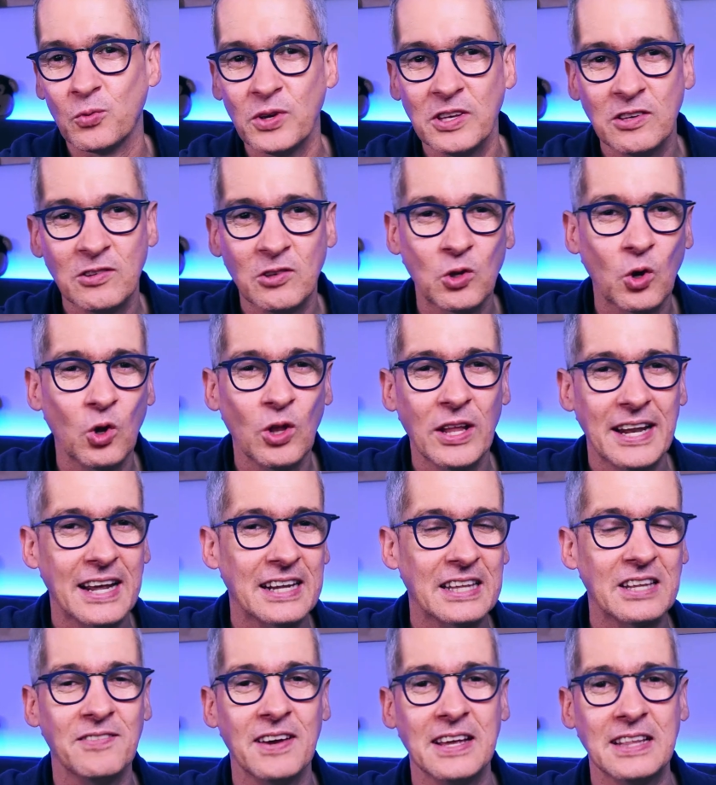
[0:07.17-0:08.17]
we installed and
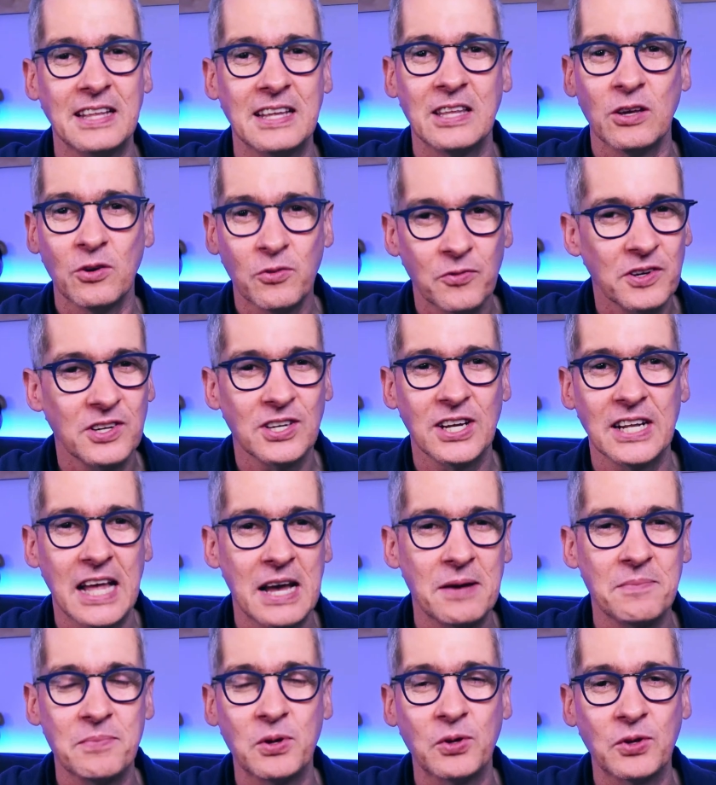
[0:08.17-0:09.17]
activated the official A
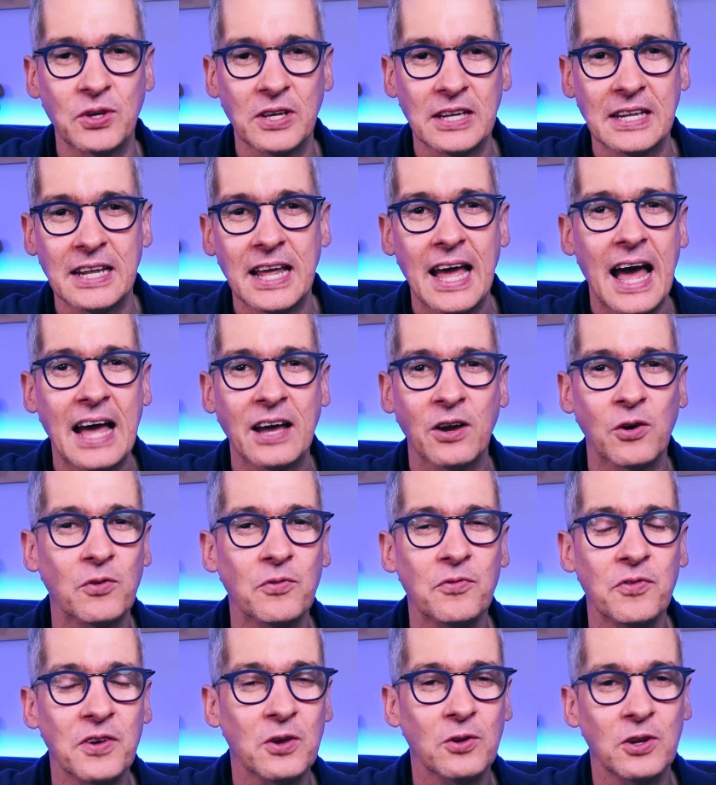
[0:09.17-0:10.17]
M P plugin and
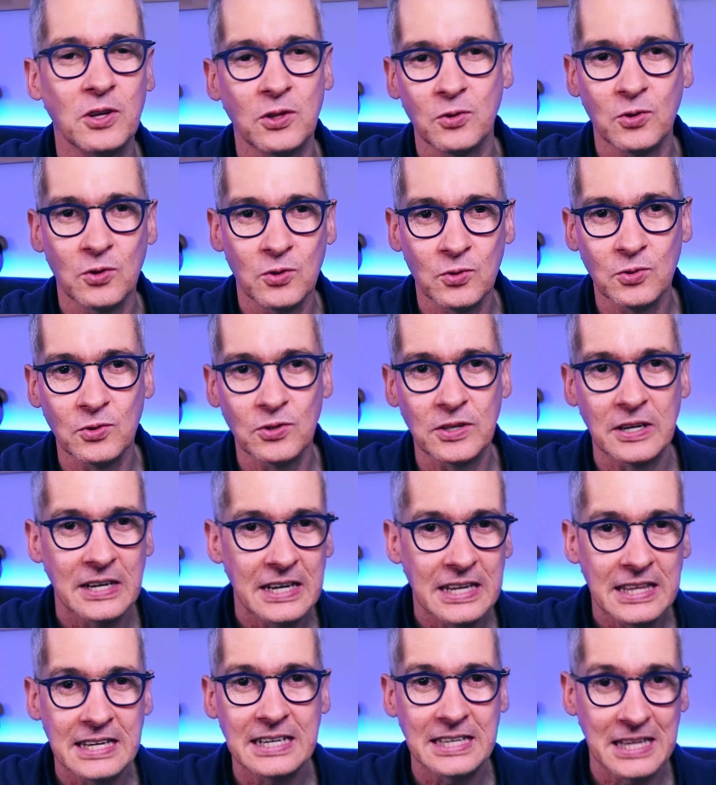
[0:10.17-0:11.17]
configured it to use the
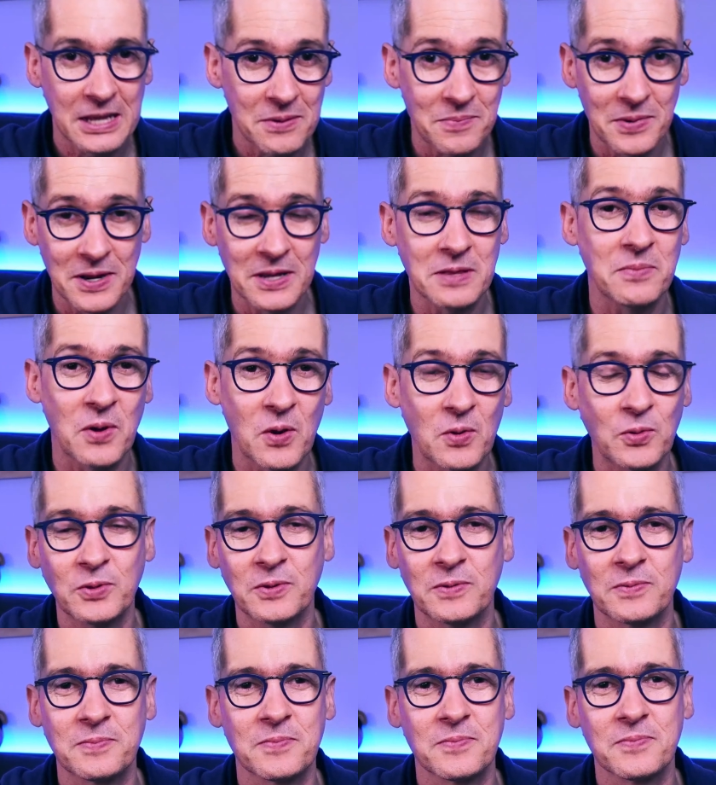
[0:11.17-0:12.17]
Reader template mode.
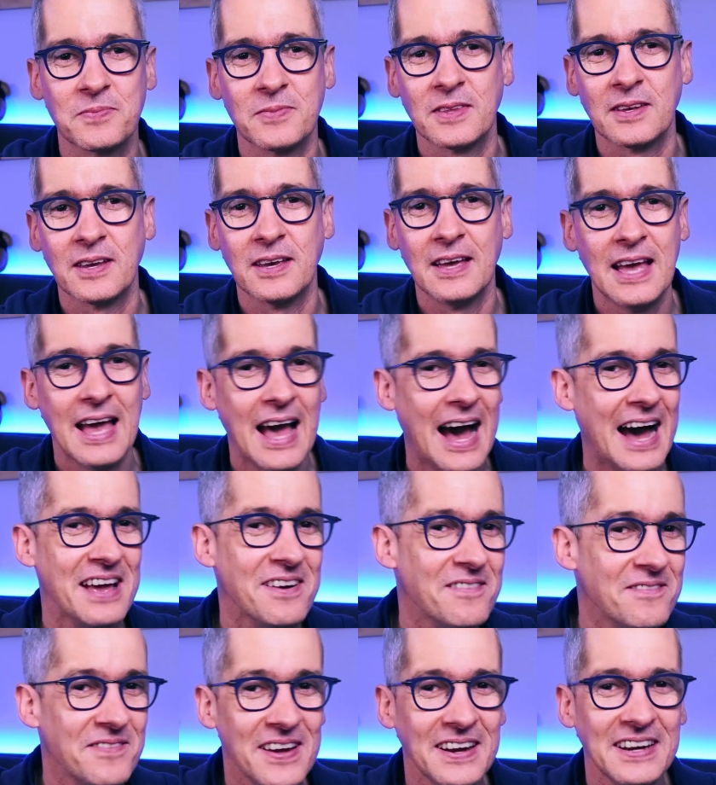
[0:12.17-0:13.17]
I
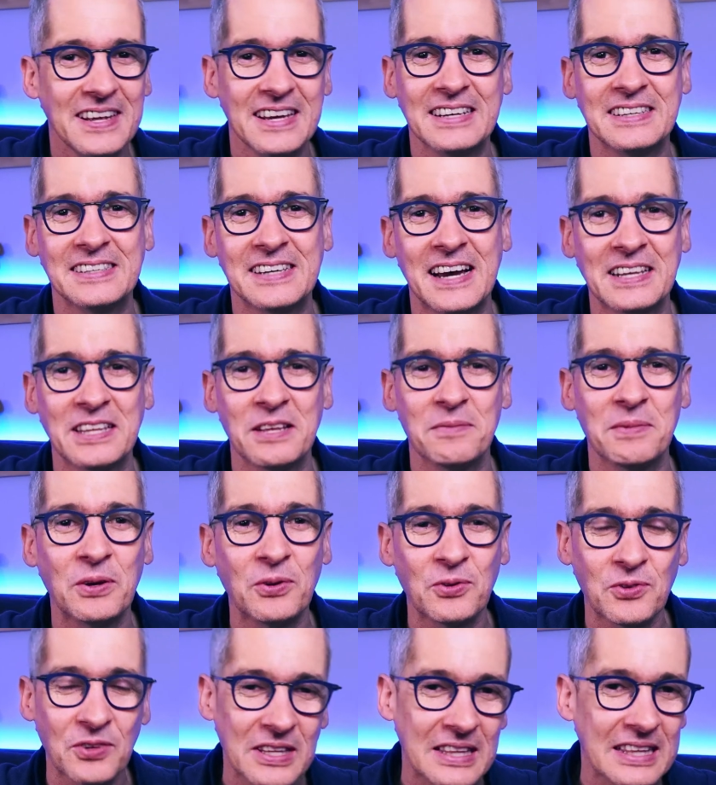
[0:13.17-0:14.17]
am very excited
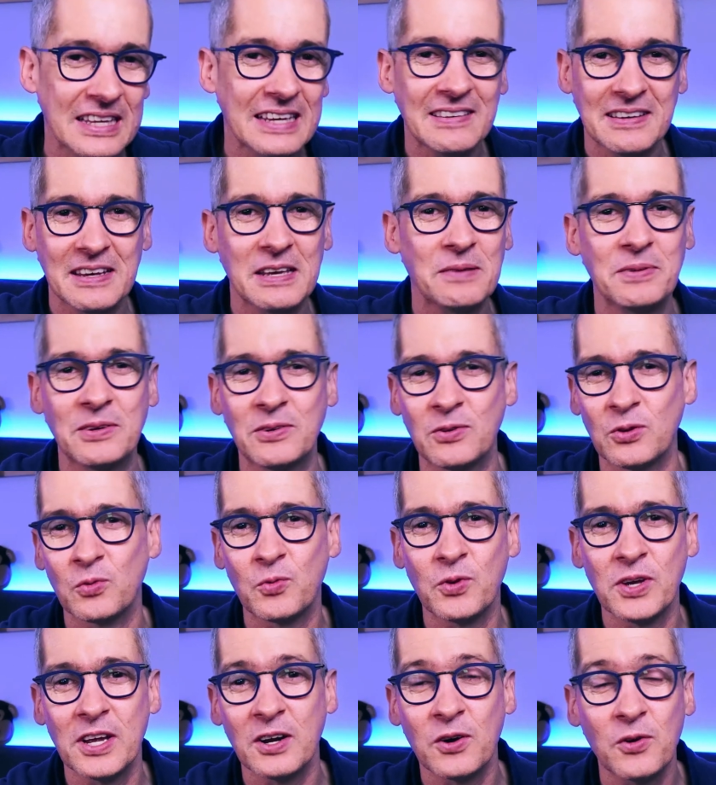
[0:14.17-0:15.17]
because in this episode,
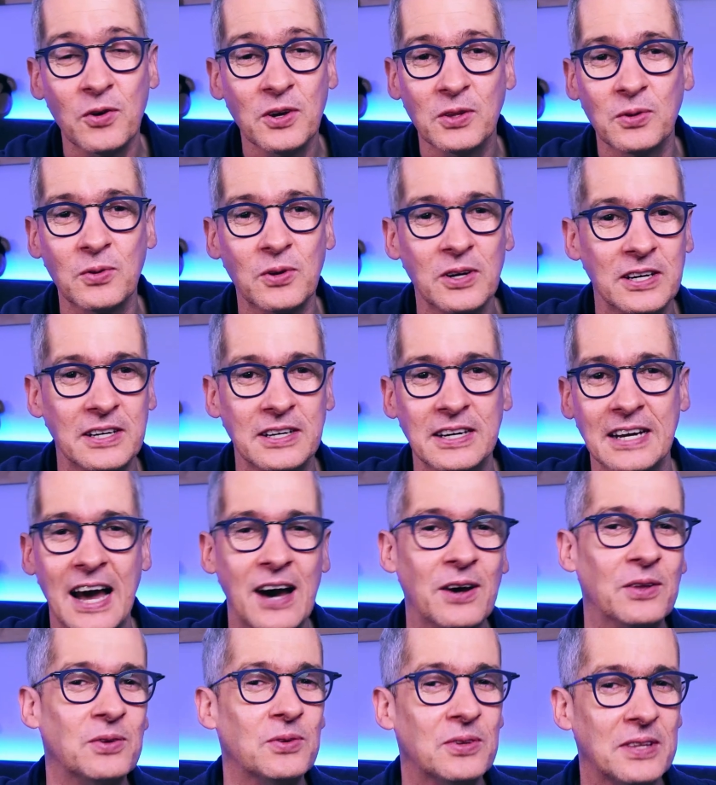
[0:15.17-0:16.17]
we are going to learn
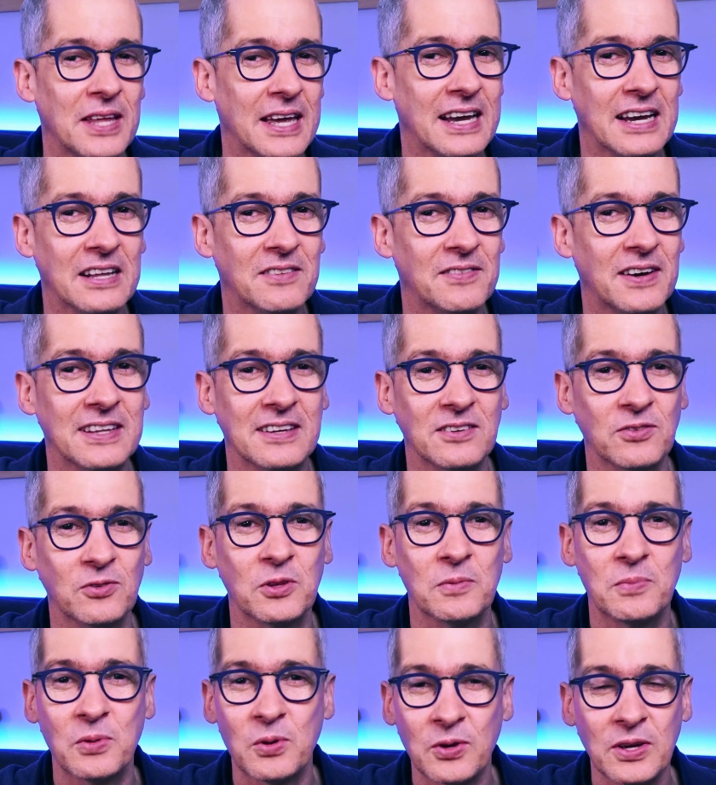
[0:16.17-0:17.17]
how to take advantage of
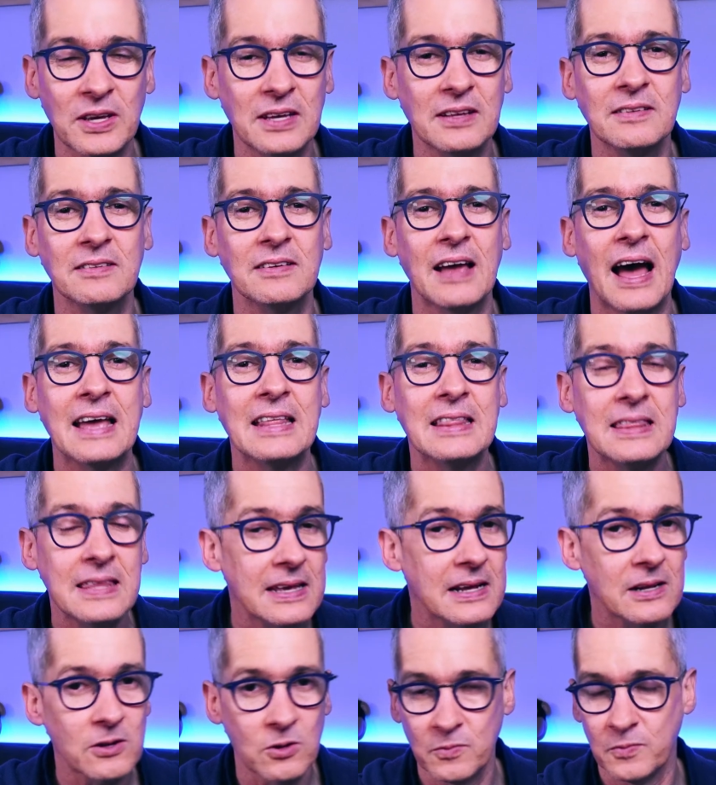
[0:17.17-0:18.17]
the plugin's
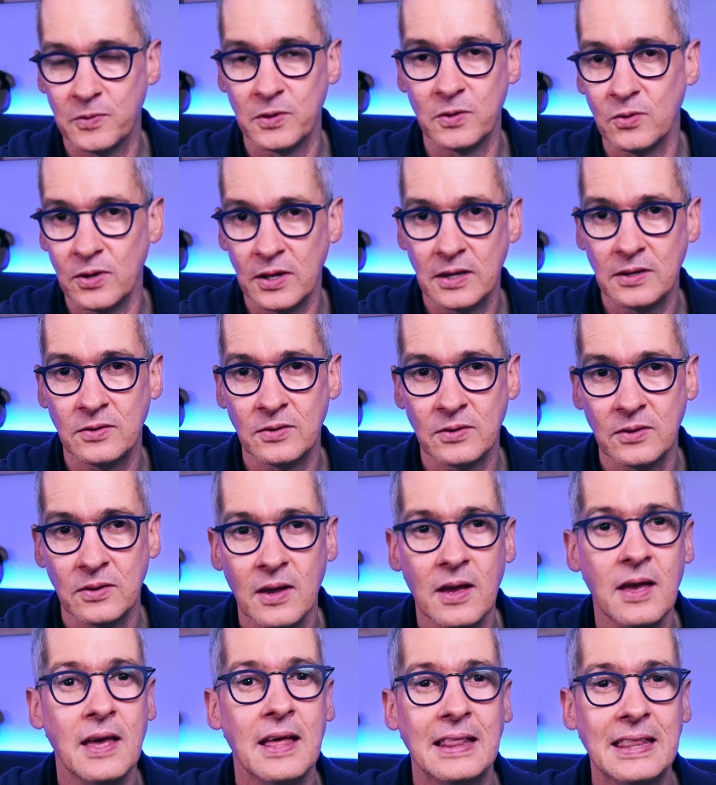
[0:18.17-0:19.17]
ideal configuration,
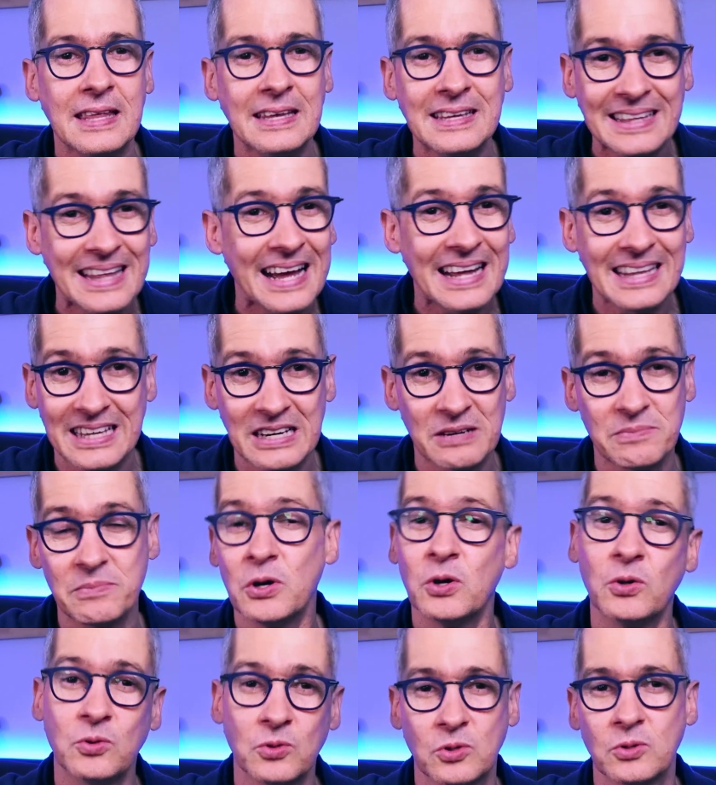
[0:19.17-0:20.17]
the standard
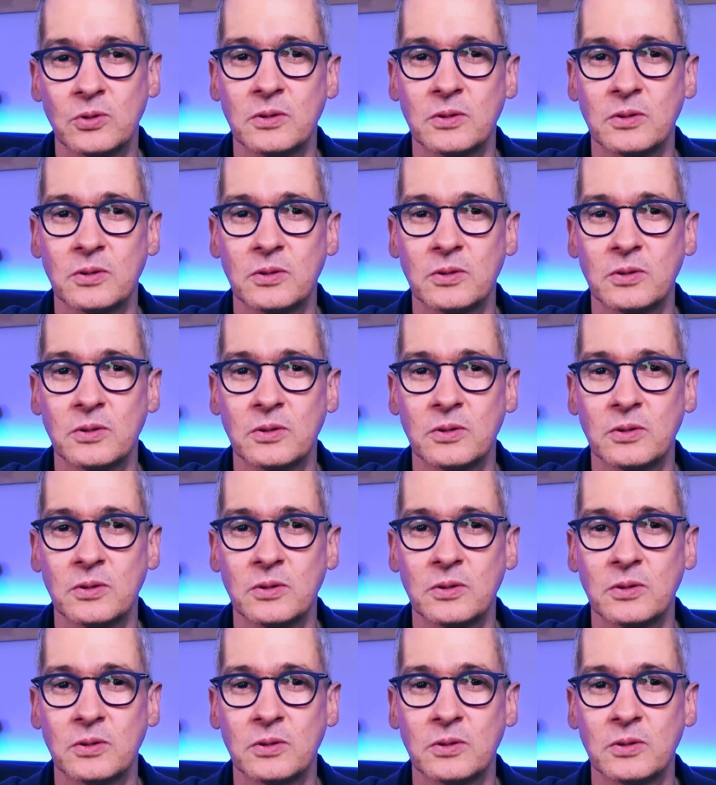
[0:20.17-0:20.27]
mode.